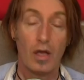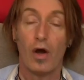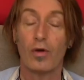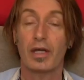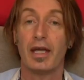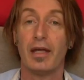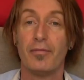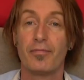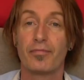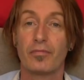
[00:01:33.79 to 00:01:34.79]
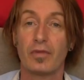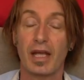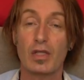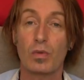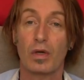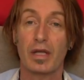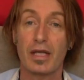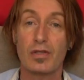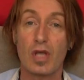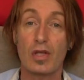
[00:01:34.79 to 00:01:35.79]
Okay, next one
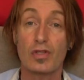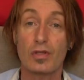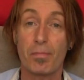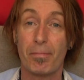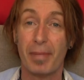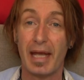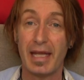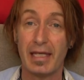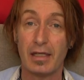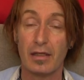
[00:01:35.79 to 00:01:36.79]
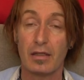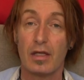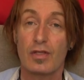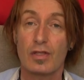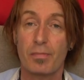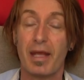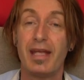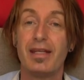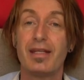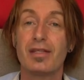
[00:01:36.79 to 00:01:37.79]
is Spain.
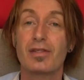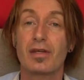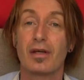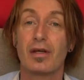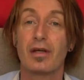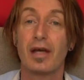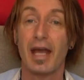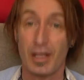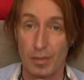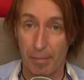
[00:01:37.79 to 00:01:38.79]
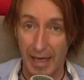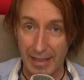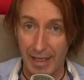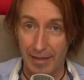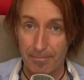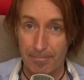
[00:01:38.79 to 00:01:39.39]
Spain is España.